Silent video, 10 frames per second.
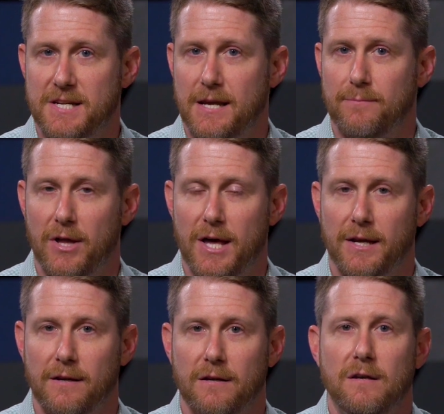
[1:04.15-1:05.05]
estate
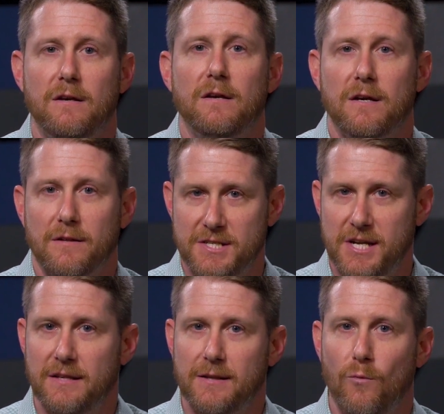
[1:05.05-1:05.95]
planning. Let's
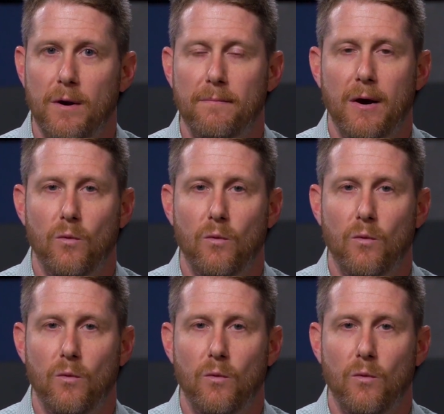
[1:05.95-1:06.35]
take them one by